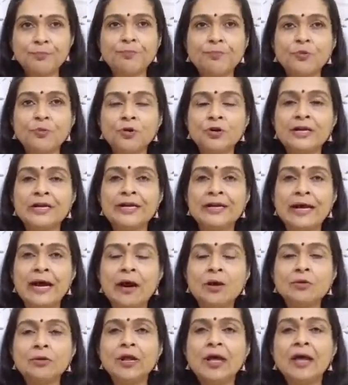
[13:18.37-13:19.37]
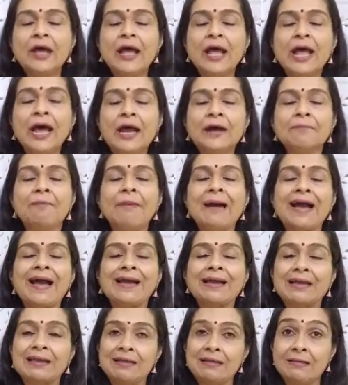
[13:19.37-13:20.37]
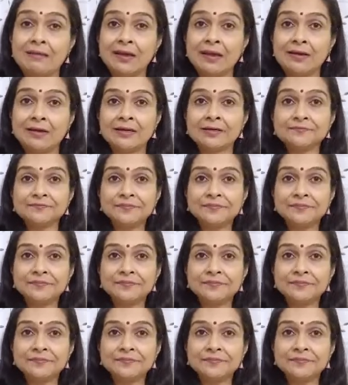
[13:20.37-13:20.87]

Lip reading: pulled down and back erect.